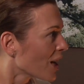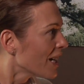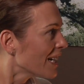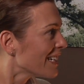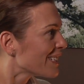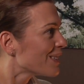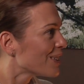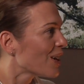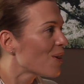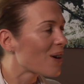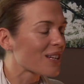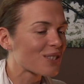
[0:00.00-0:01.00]
Right?
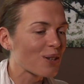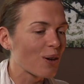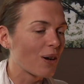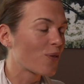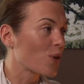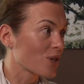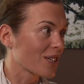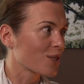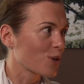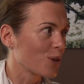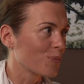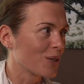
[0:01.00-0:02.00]
And so, of course, I
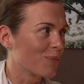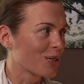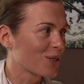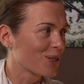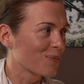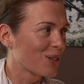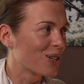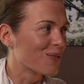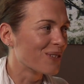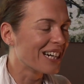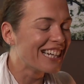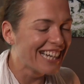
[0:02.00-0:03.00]
scooped them. I took them
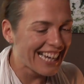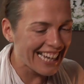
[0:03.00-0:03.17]
home. Right?